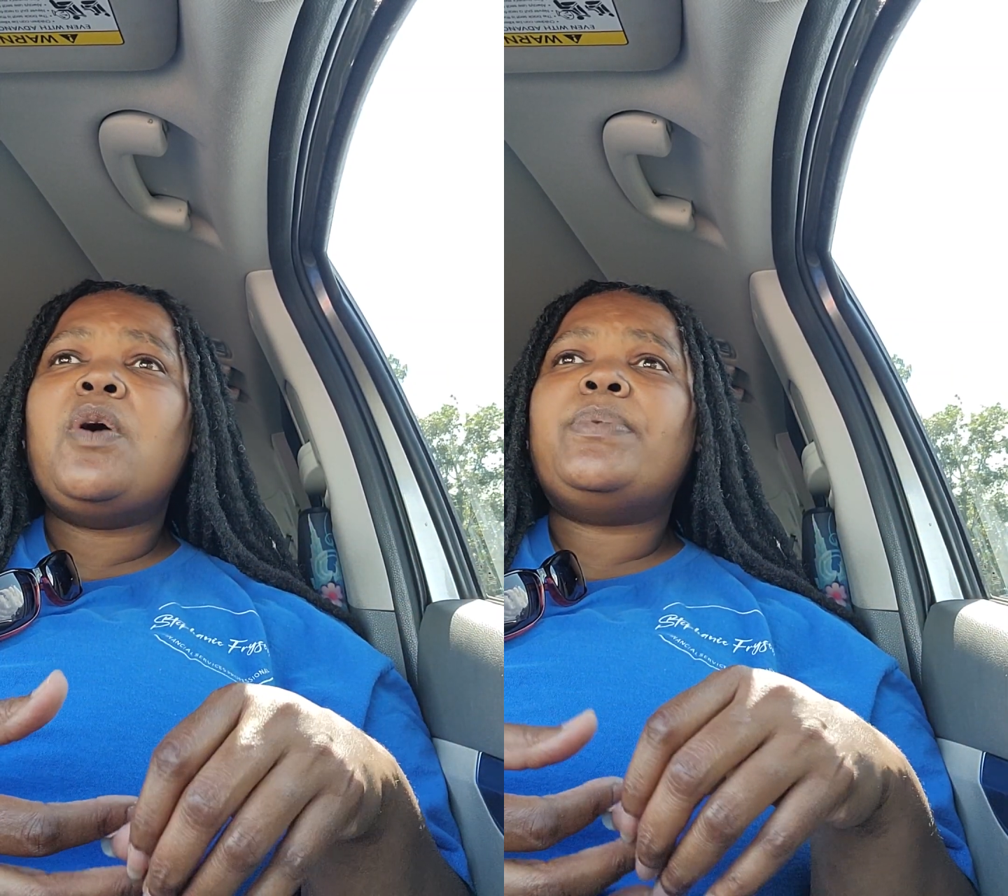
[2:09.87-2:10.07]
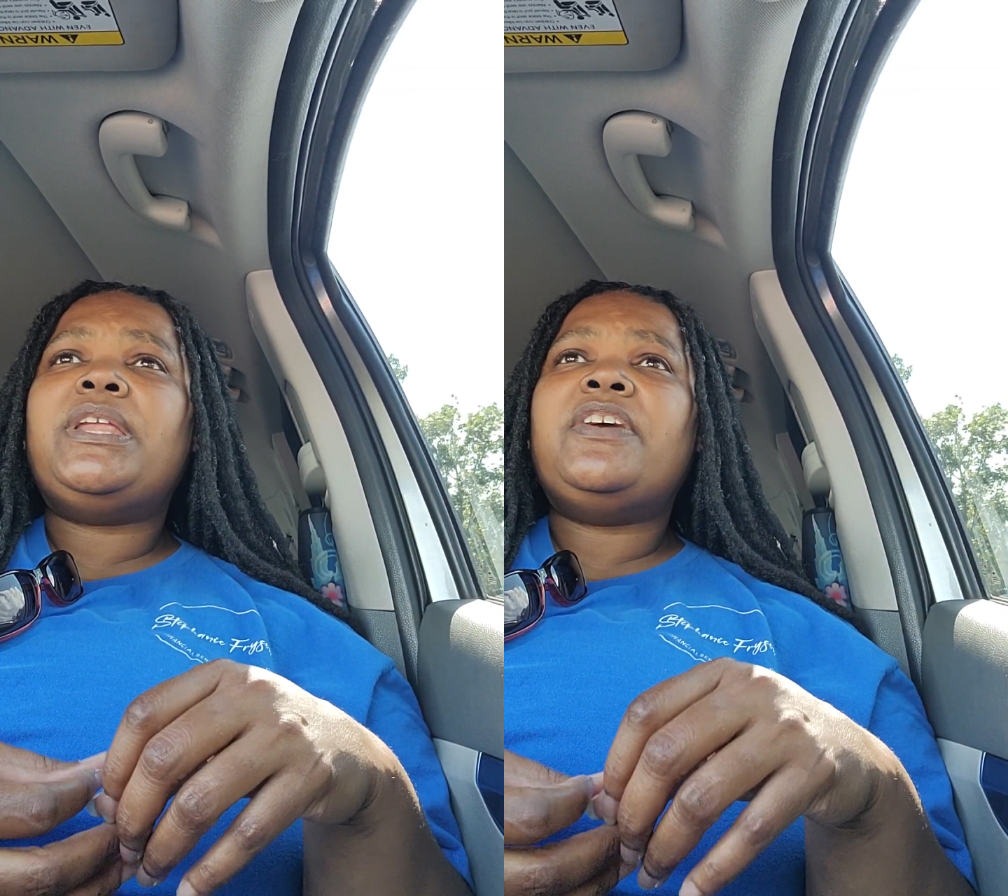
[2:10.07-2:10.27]

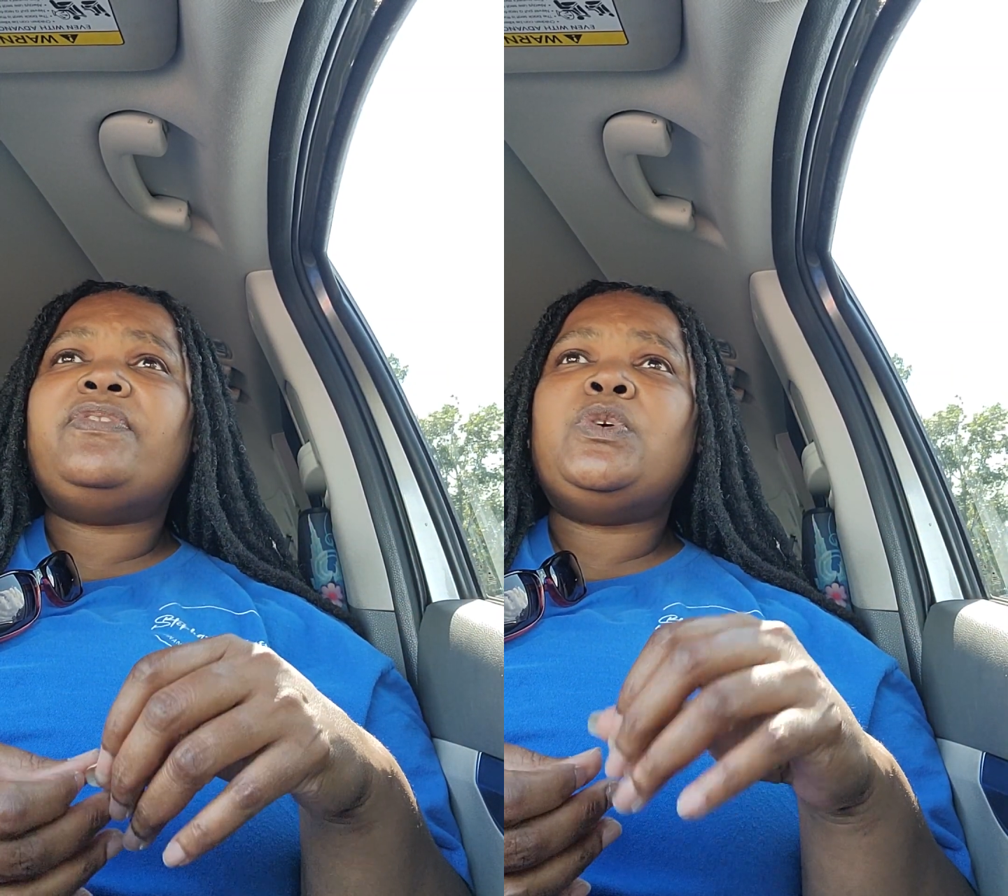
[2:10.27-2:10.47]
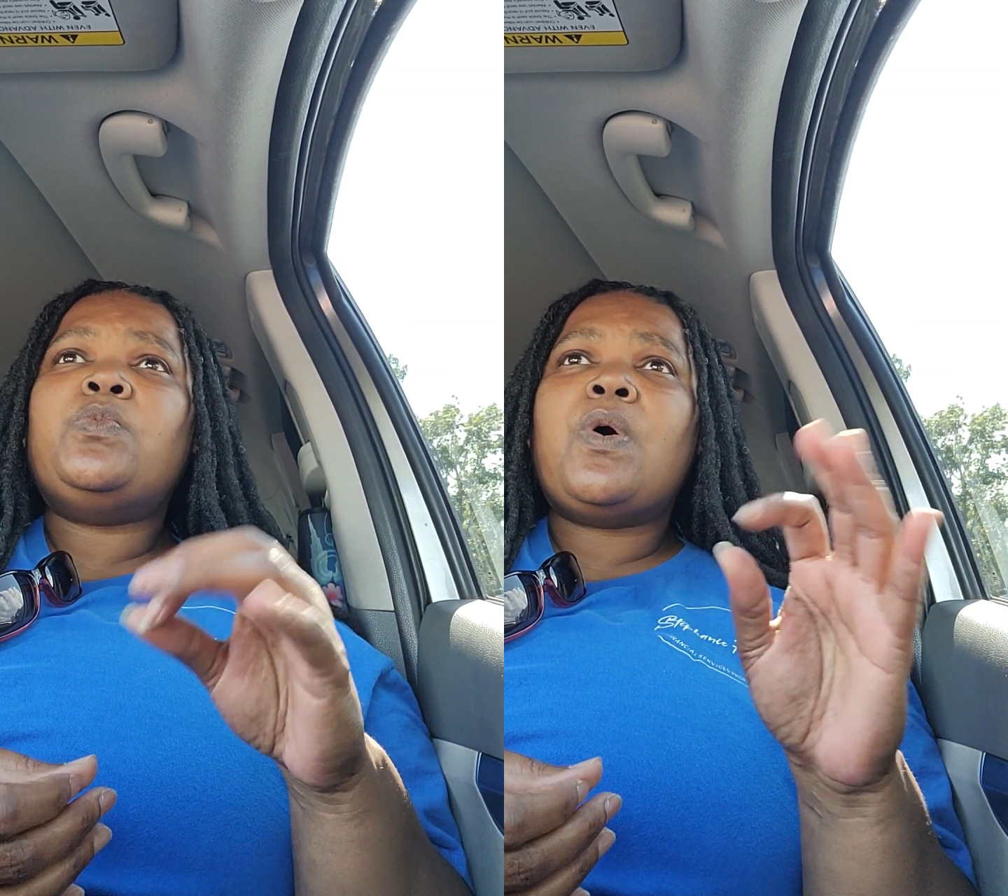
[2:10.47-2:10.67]
But if
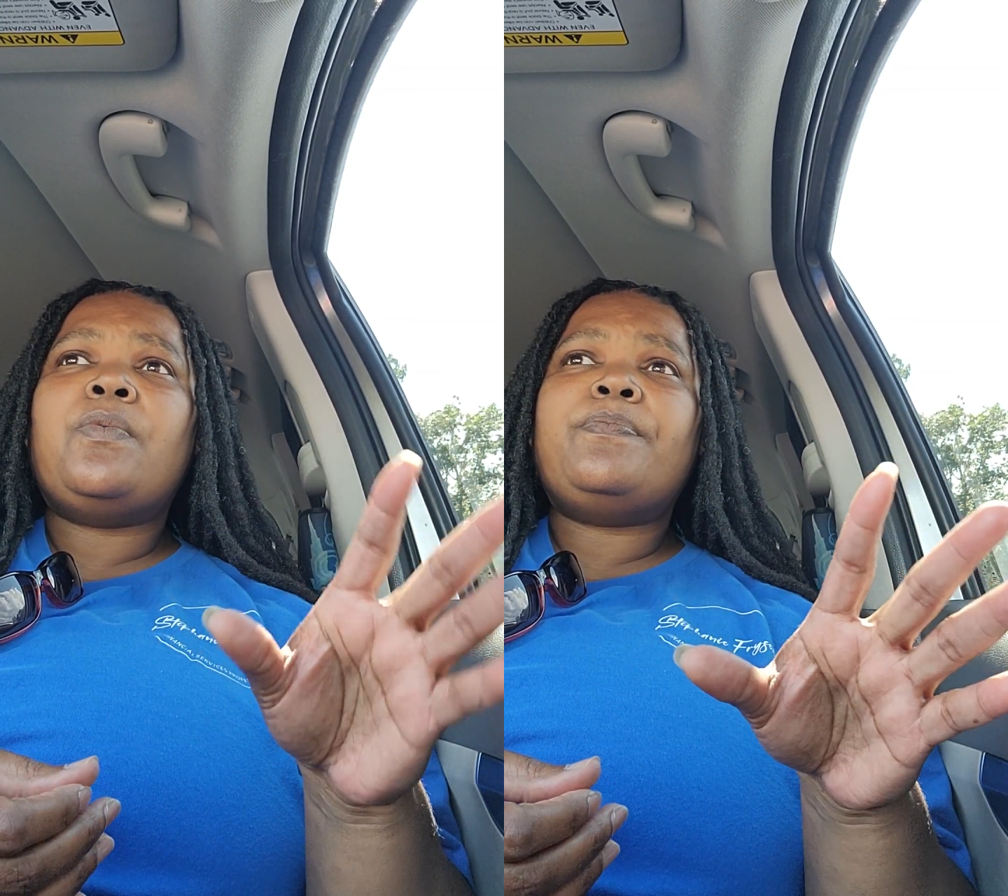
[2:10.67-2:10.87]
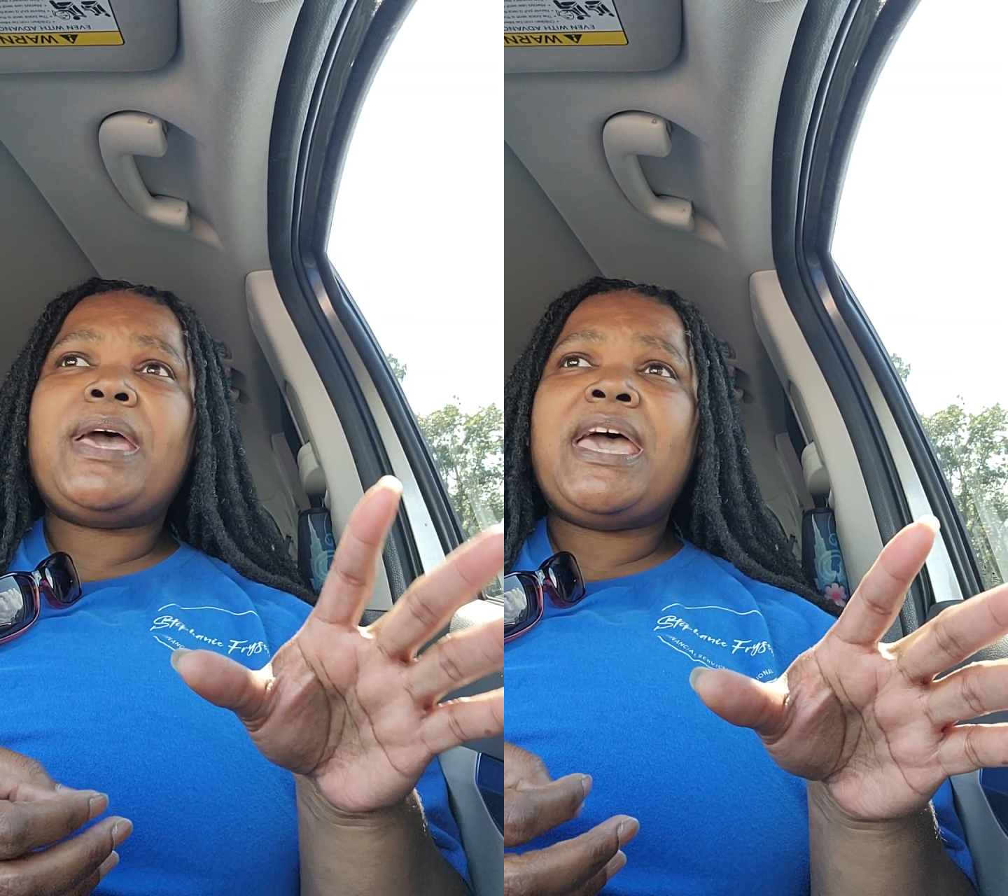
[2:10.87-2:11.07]
you
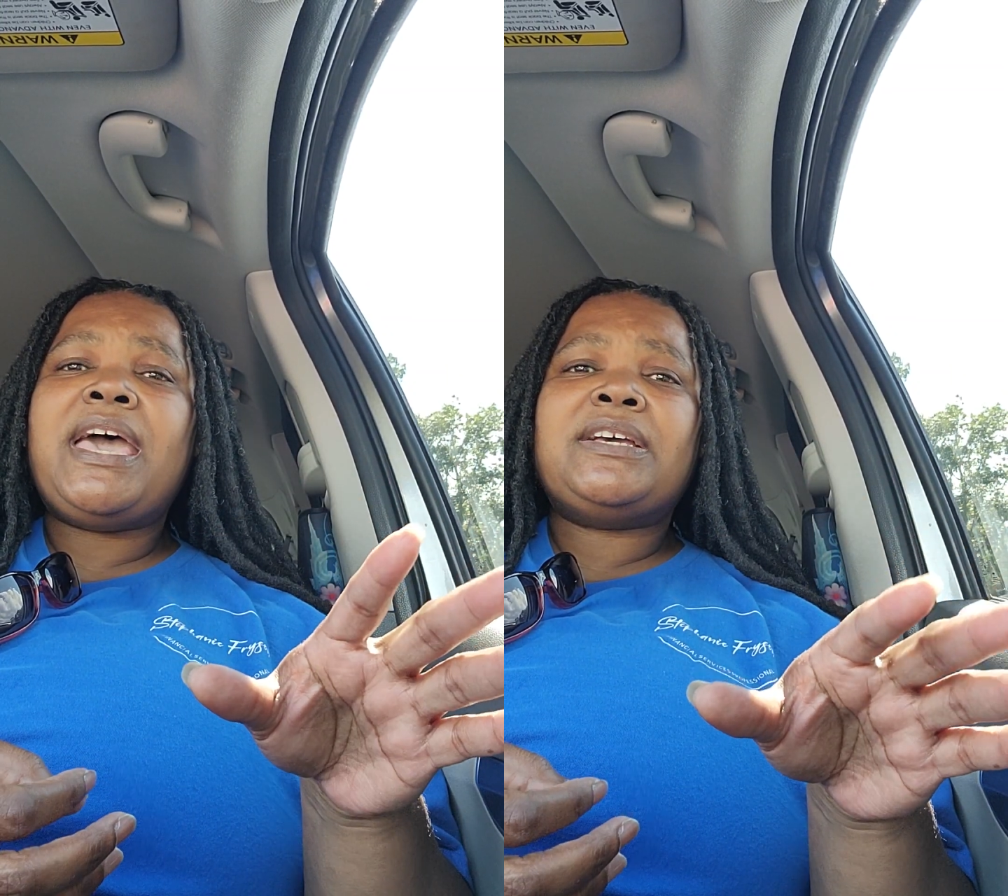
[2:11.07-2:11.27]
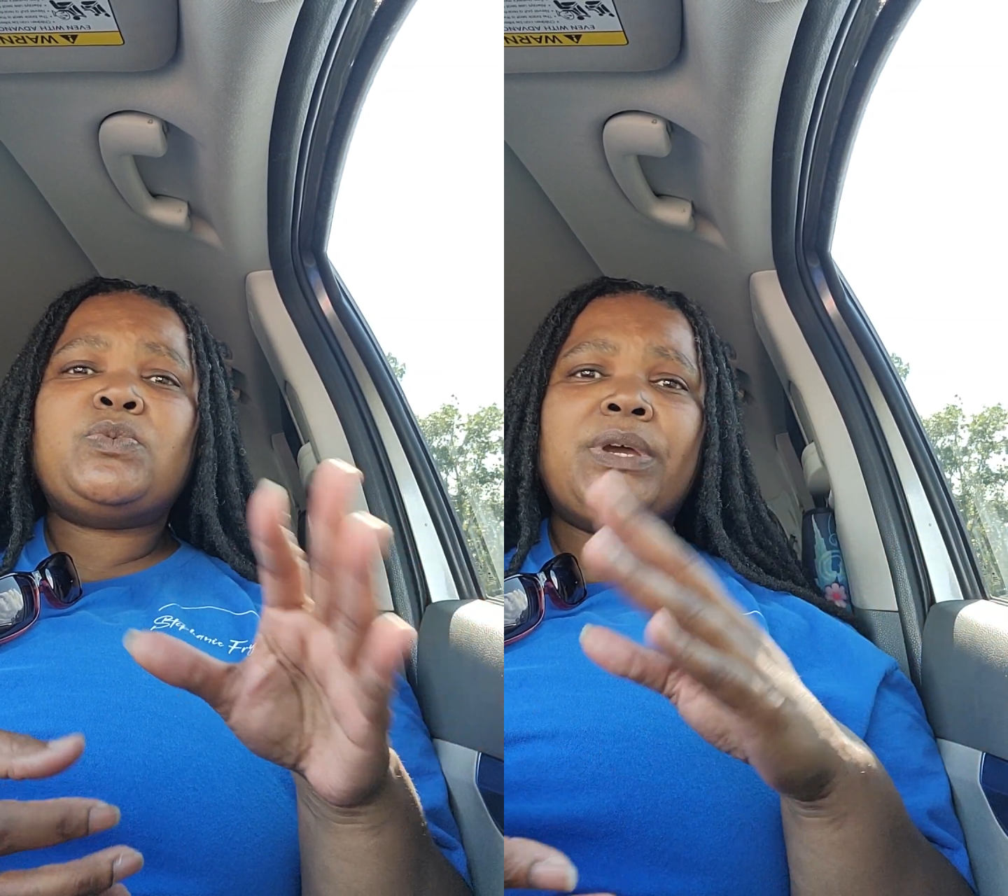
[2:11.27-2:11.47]
want
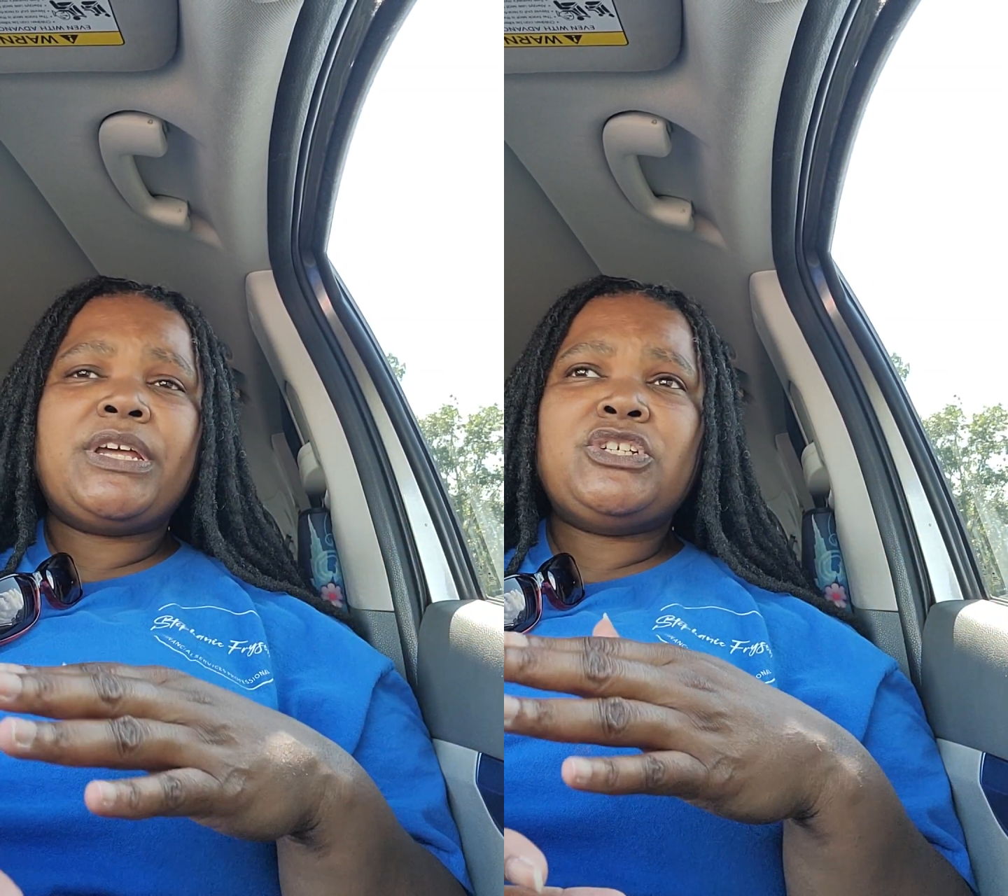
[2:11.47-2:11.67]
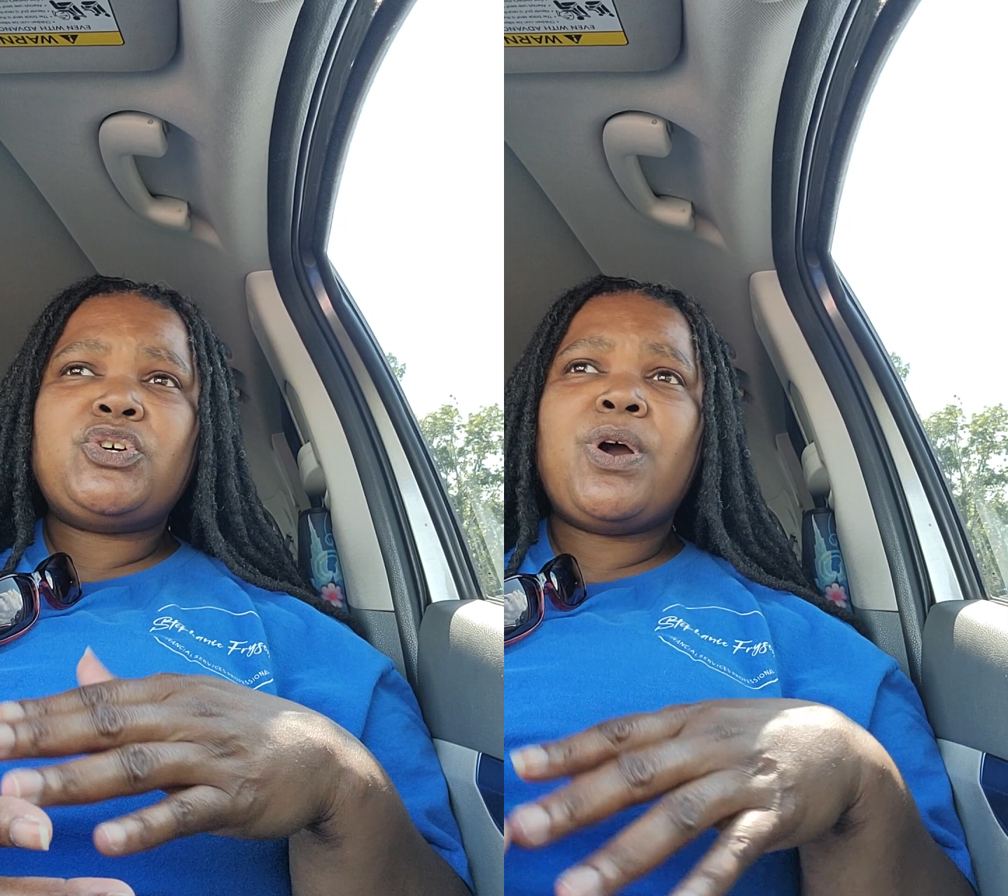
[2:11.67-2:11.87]
bags, we're
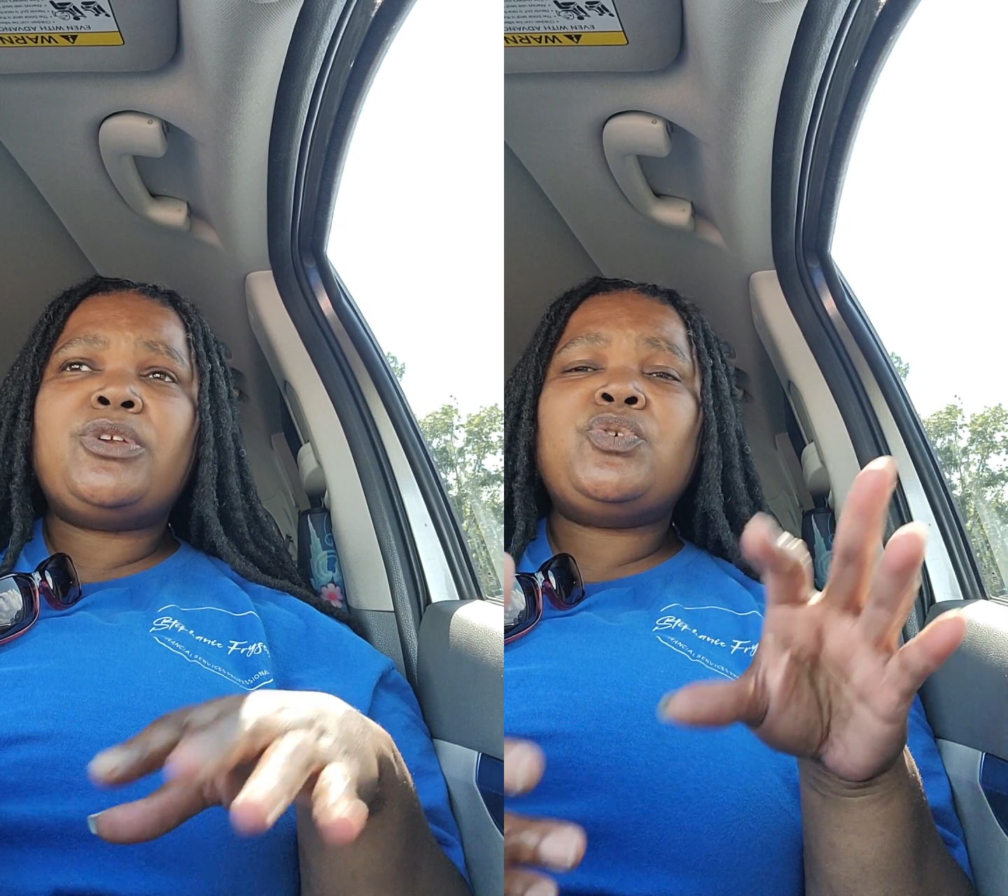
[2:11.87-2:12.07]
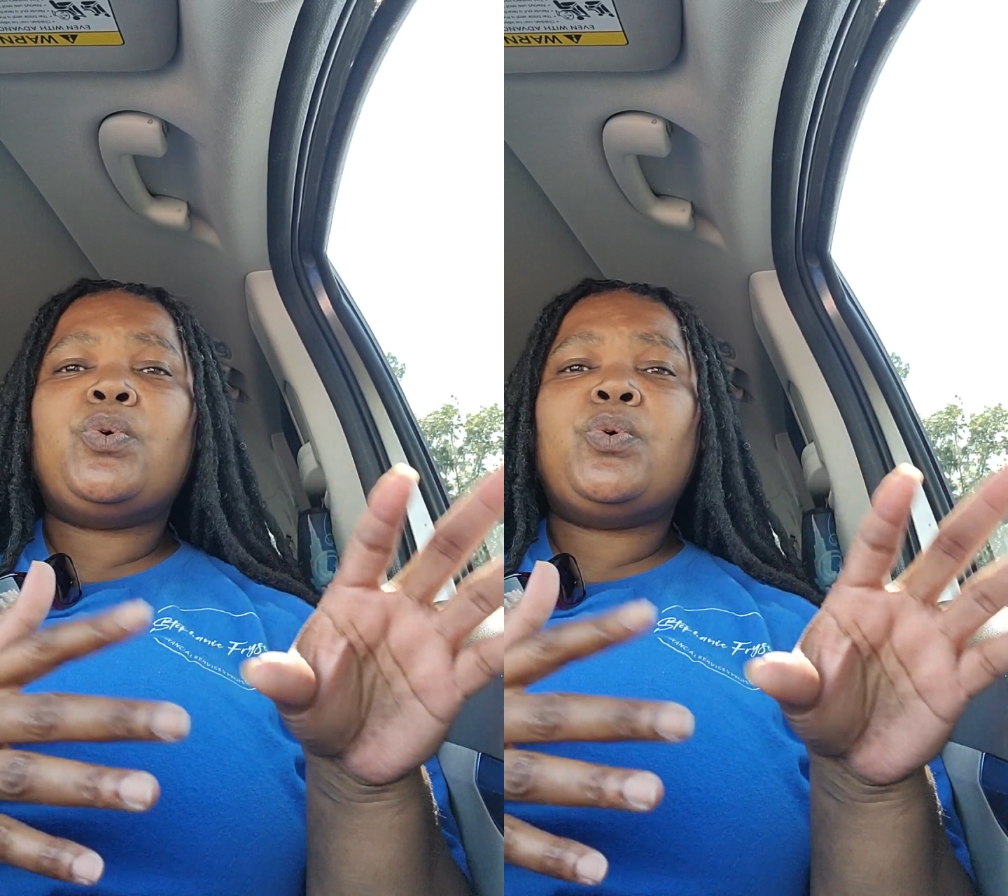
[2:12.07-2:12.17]
going to charge you,